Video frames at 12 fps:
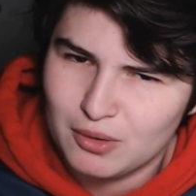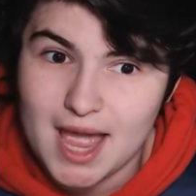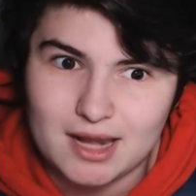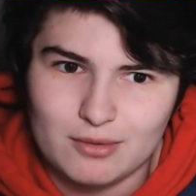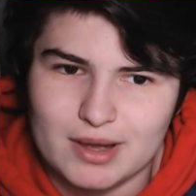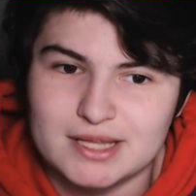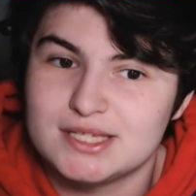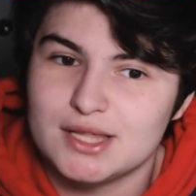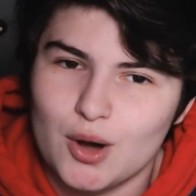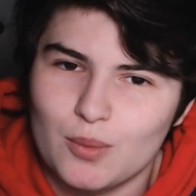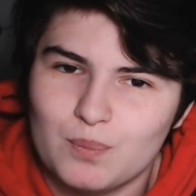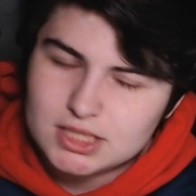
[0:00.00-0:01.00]
Anyways,
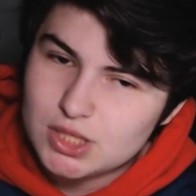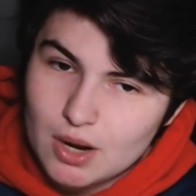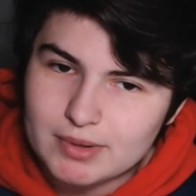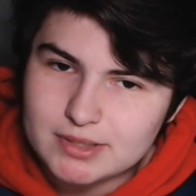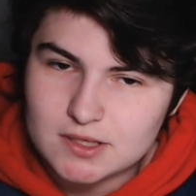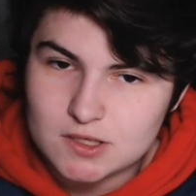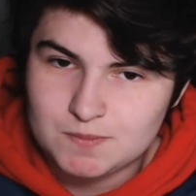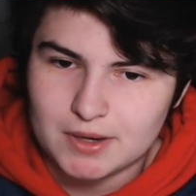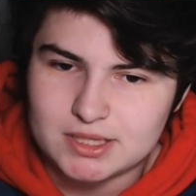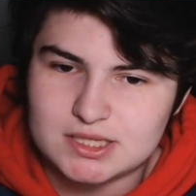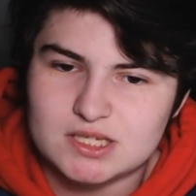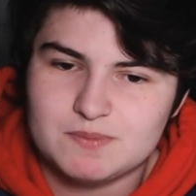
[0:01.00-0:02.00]
though, so I went to this
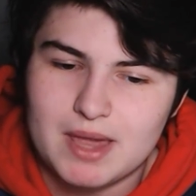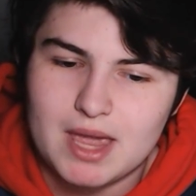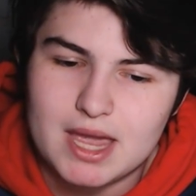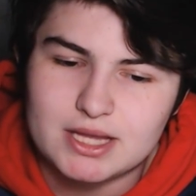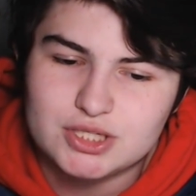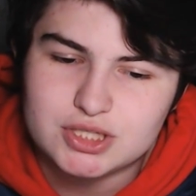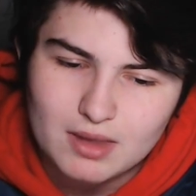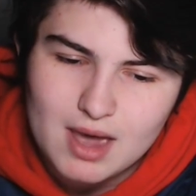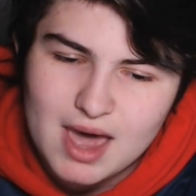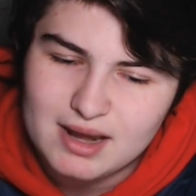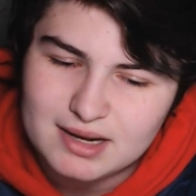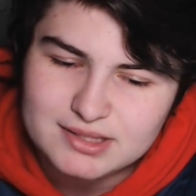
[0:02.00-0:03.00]
person's page
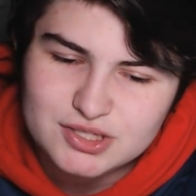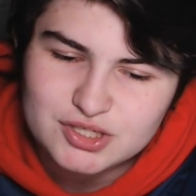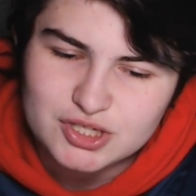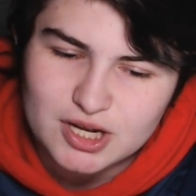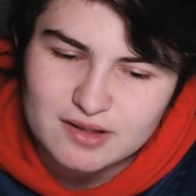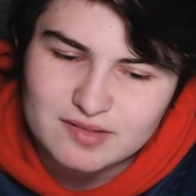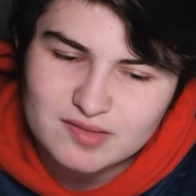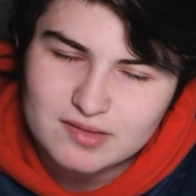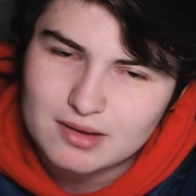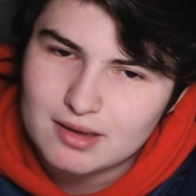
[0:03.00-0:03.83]
and it's just